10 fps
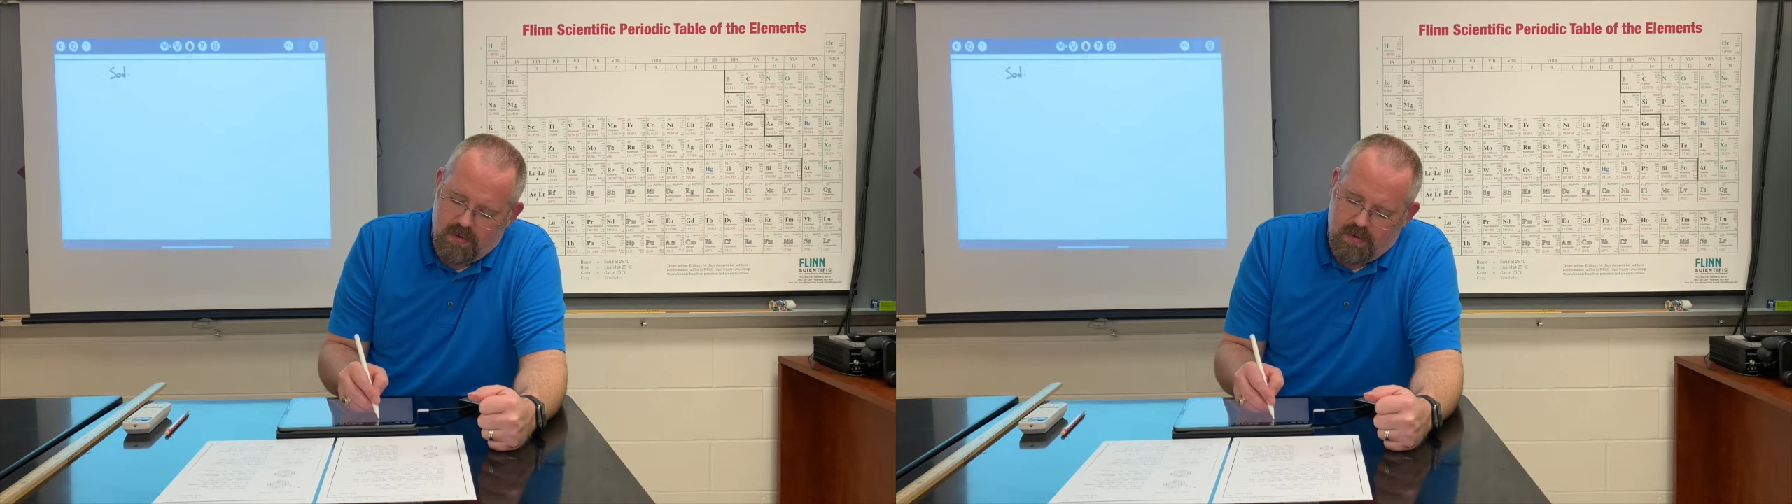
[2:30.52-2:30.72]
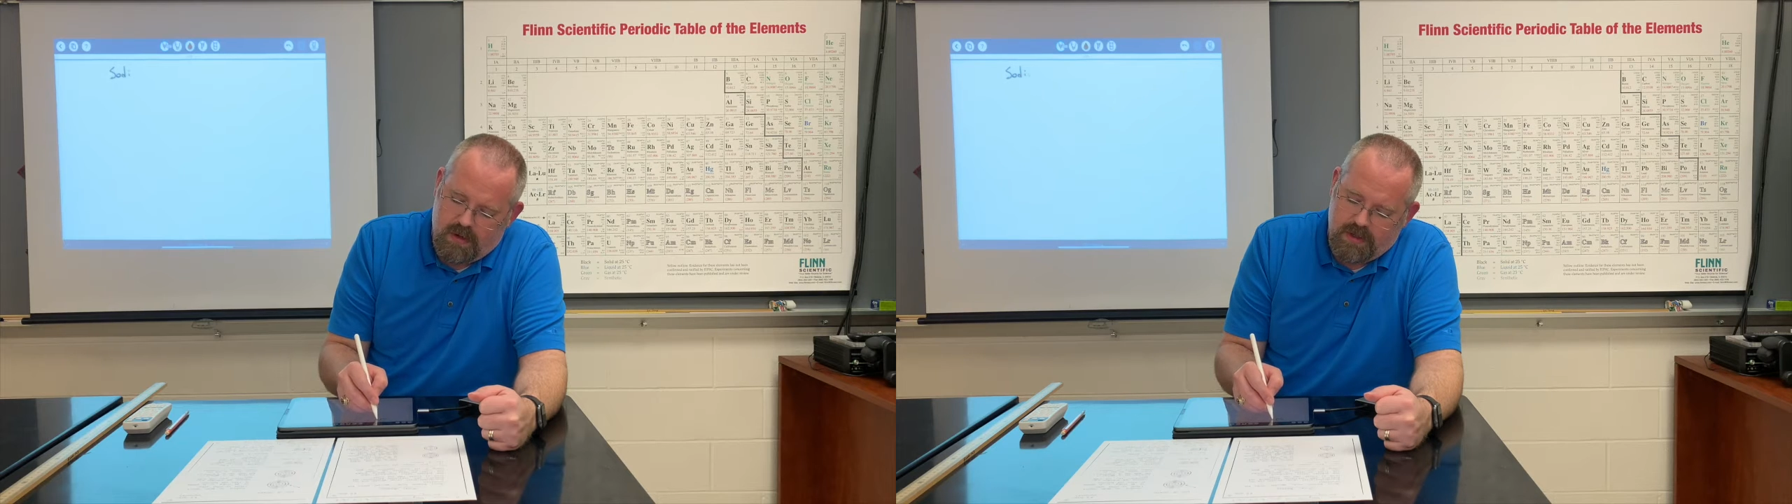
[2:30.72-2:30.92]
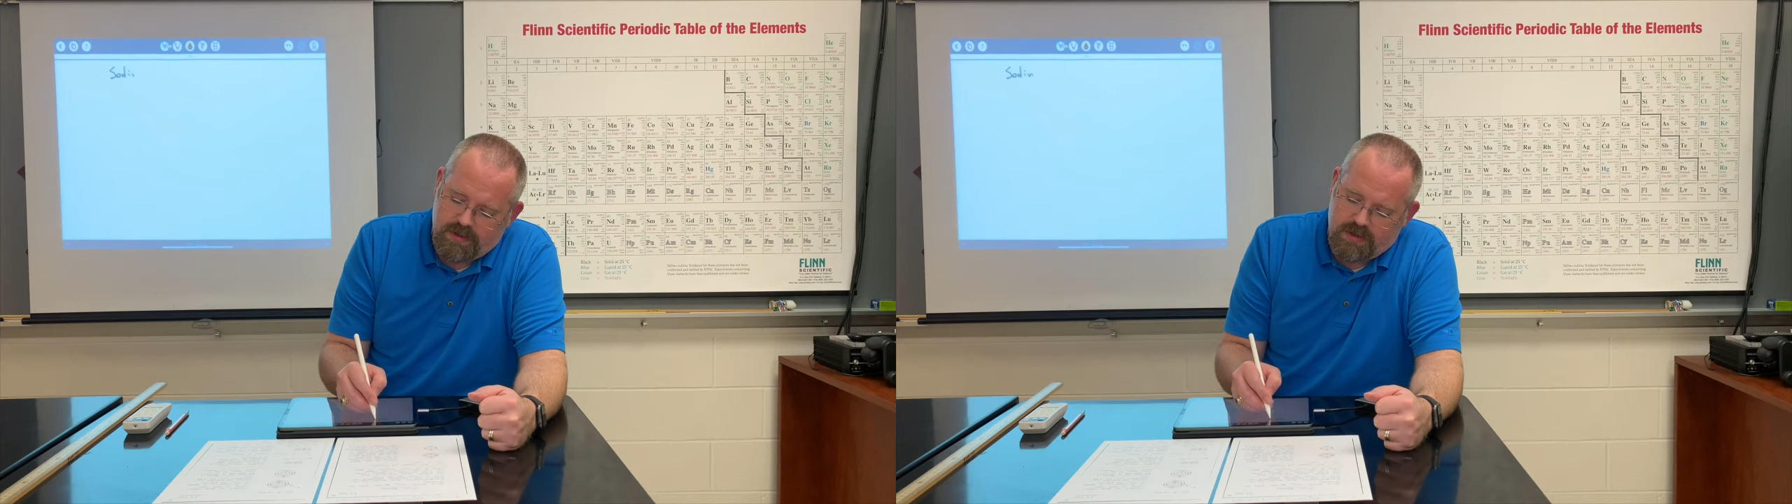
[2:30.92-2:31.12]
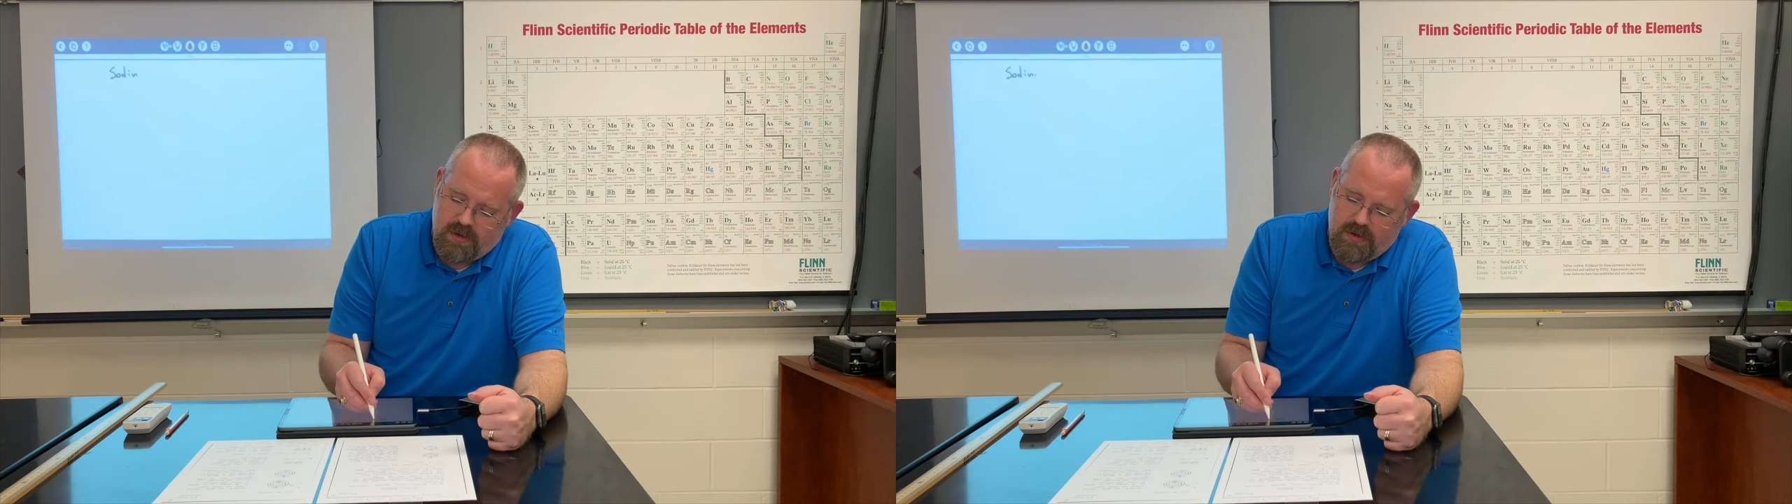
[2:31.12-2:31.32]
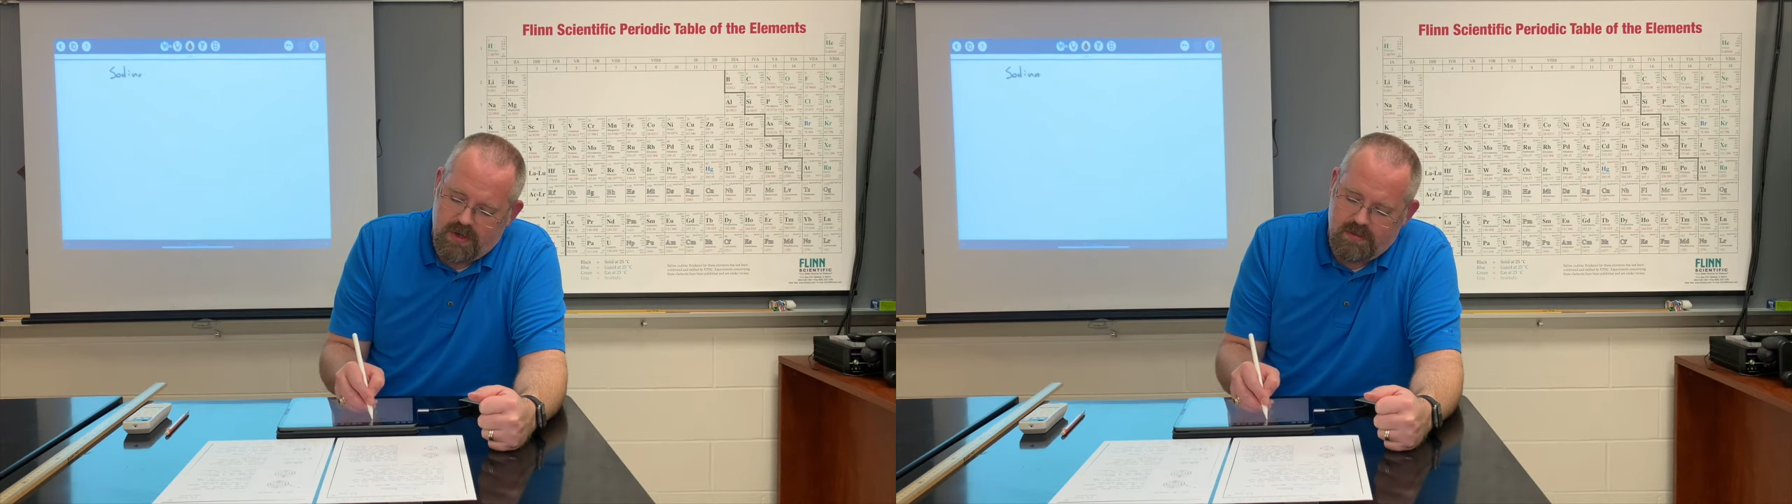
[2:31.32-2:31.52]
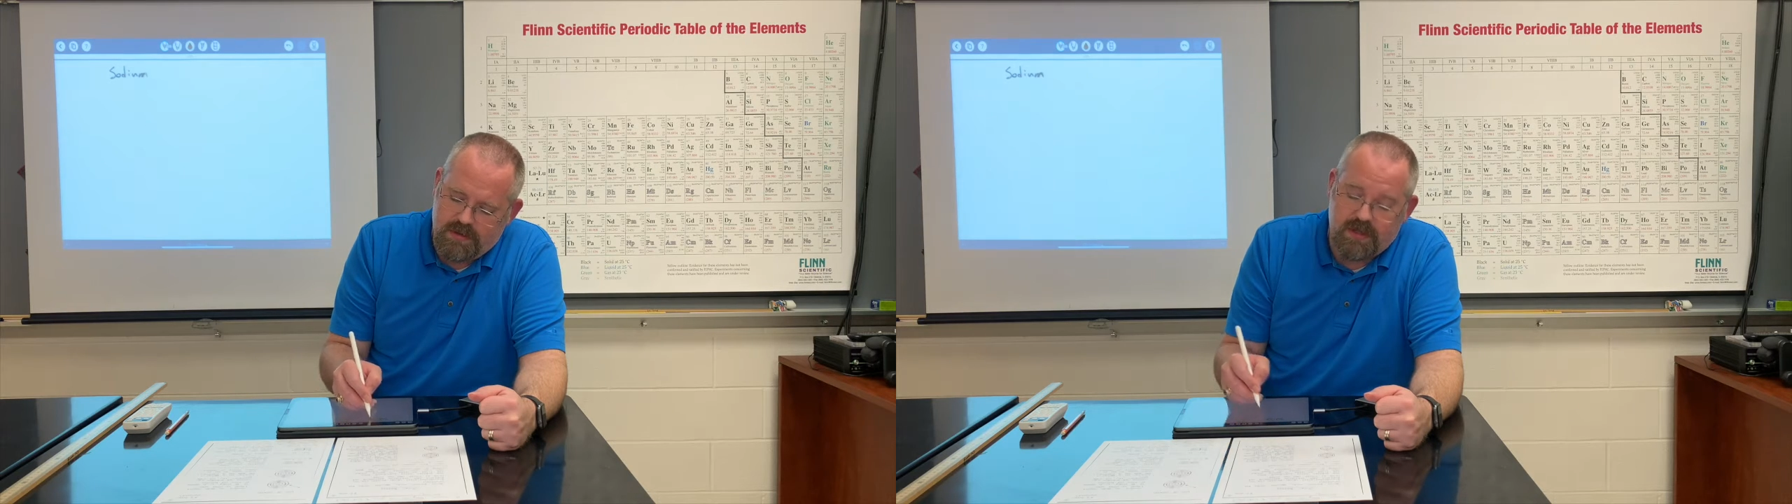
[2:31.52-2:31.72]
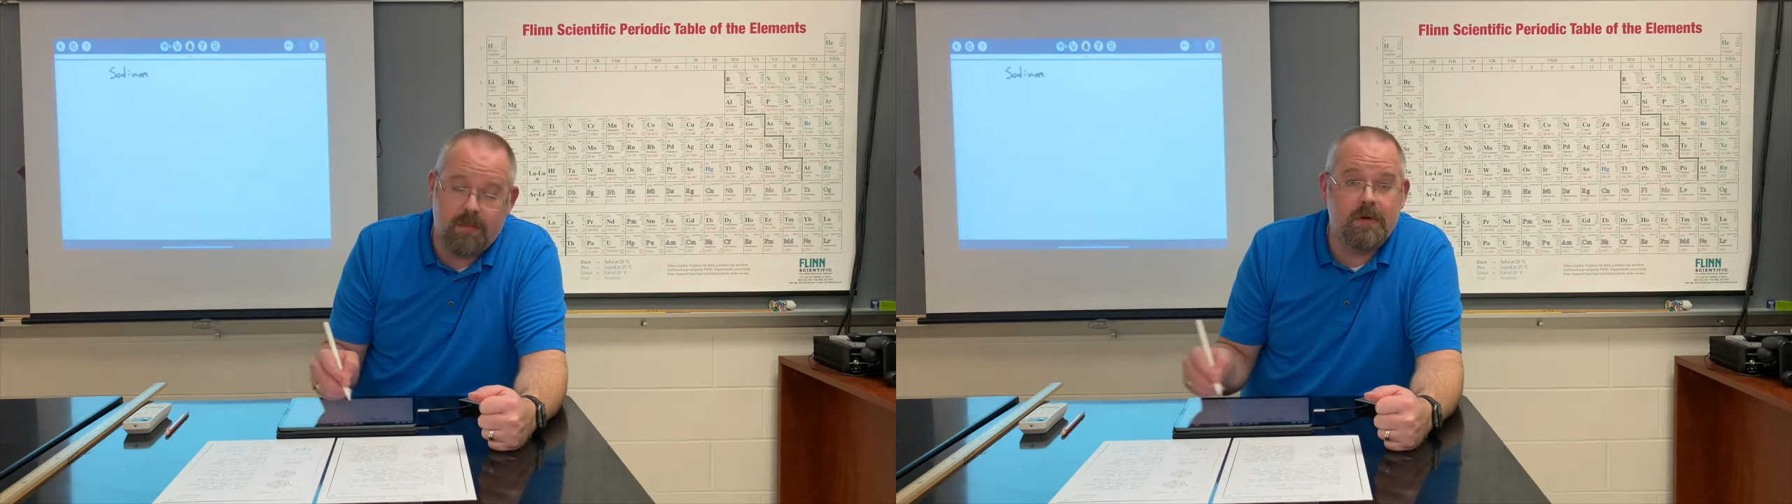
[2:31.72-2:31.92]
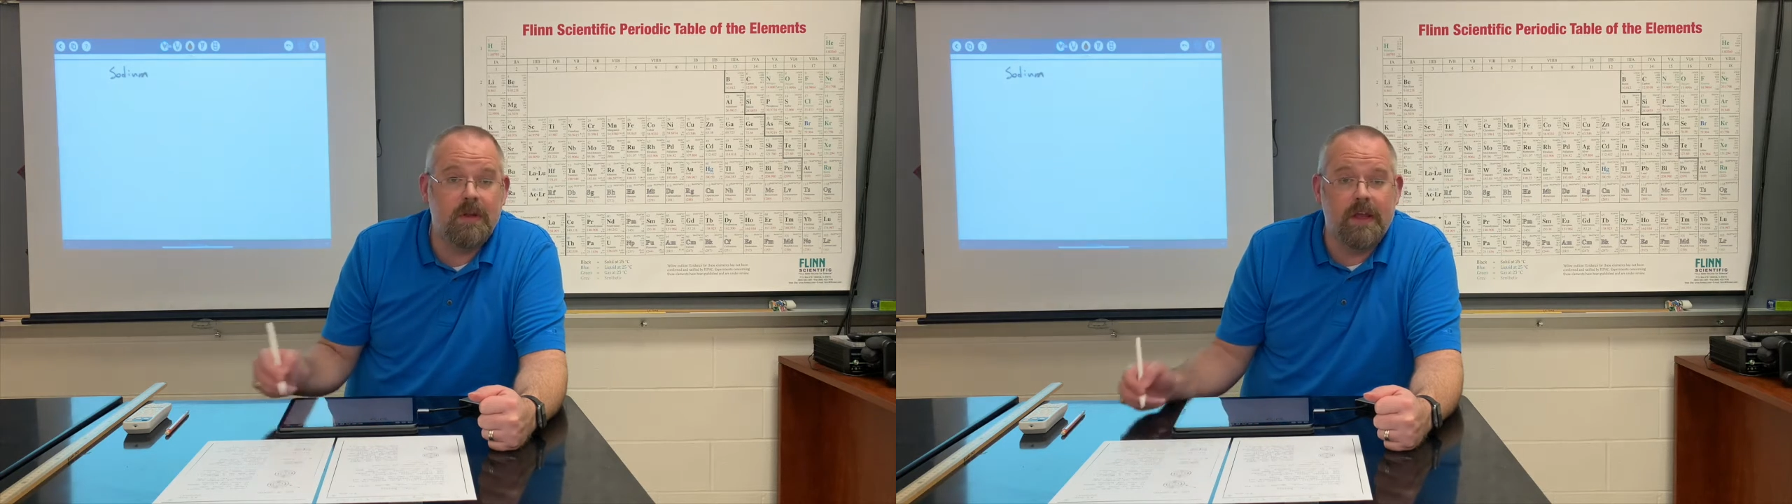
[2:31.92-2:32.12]
All right, sodium is
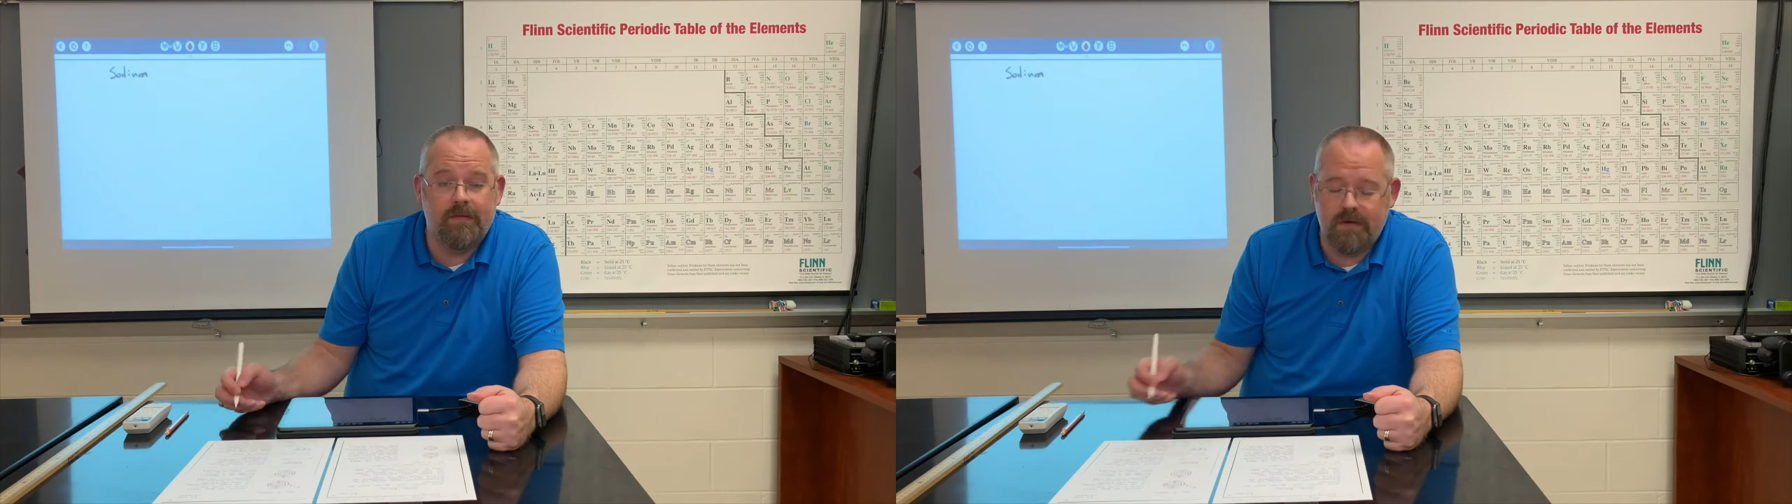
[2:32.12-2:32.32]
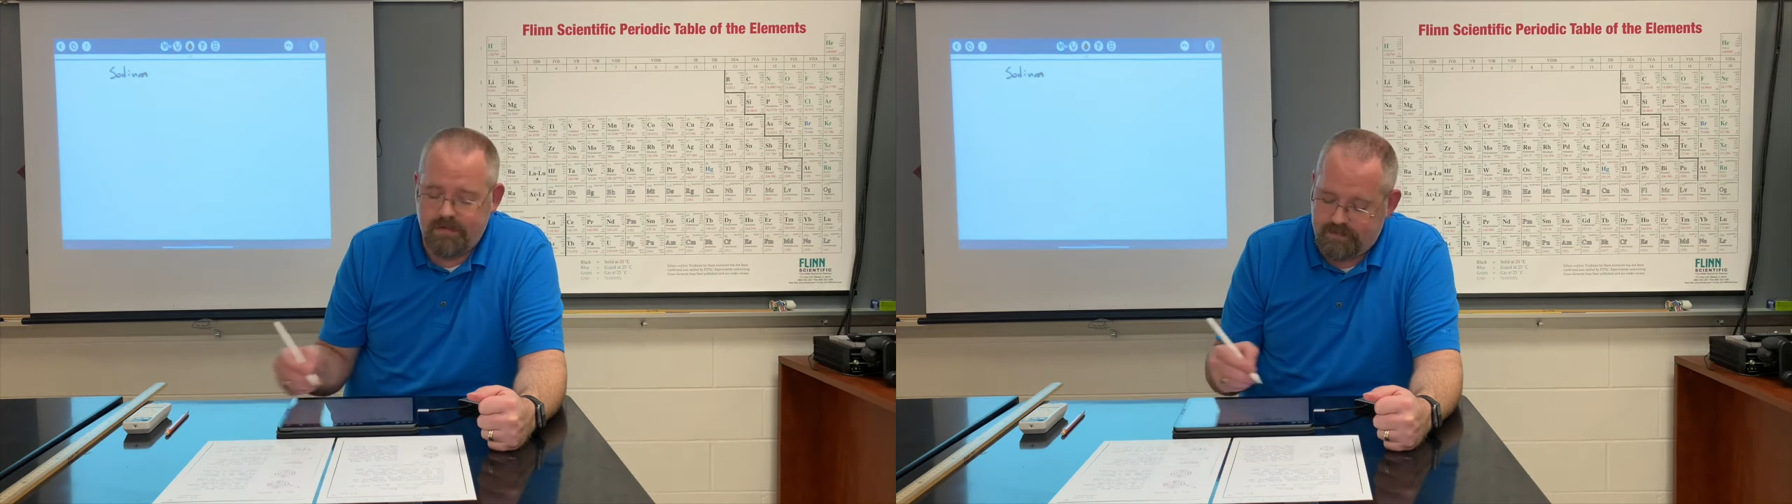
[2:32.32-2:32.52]
number 11,